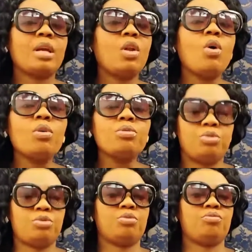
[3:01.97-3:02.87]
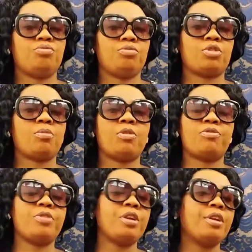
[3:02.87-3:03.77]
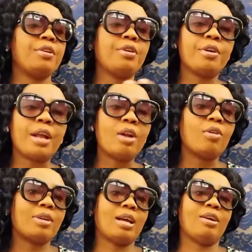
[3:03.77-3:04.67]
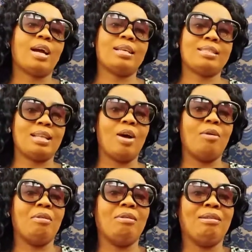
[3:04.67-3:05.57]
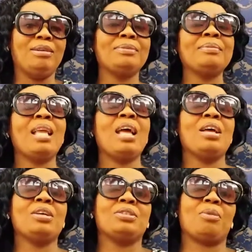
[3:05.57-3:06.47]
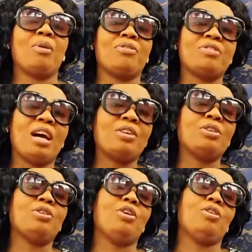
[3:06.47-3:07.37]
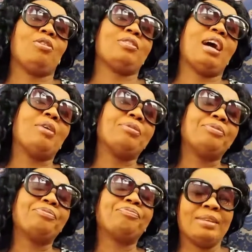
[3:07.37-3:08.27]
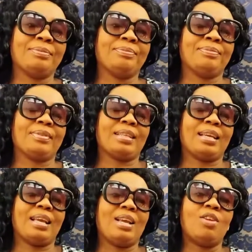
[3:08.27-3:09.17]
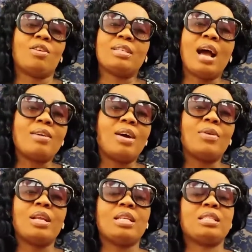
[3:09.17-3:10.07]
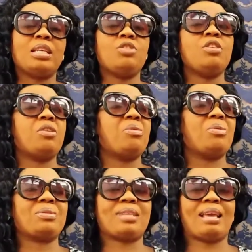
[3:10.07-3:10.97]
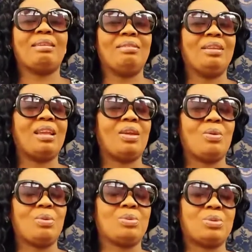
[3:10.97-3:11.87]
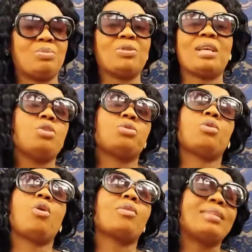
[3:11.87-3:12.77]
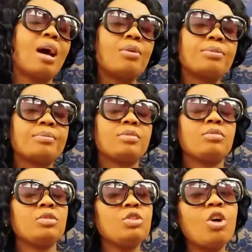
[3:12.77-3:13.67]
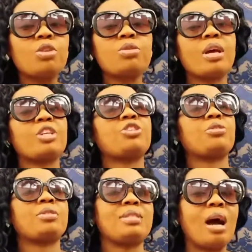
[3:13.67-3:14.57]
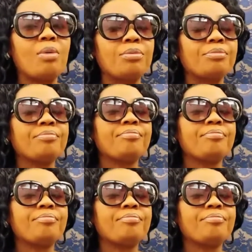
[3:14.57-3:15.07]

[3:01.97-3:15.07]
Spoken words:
close. Some of we they under lockdown right now. Some of you now don't lockdown. Lockdown now then they say you need to go outside. You didn't most time. So lockdown. We also get shut down.